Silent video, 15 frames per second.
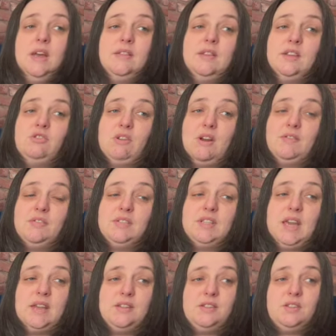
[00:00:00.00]
They travelled
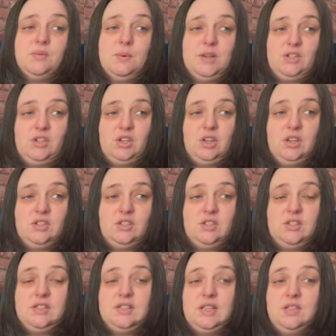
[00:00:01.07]
together to Whitchurch
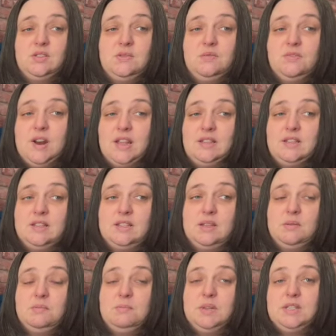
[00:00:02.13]
to see some friends,
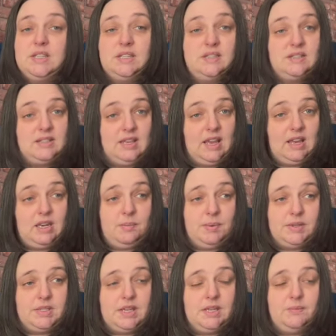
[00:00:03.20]
but didn't see
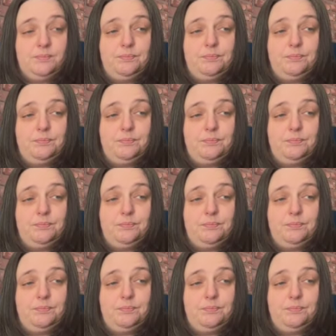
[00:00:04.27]
anybody.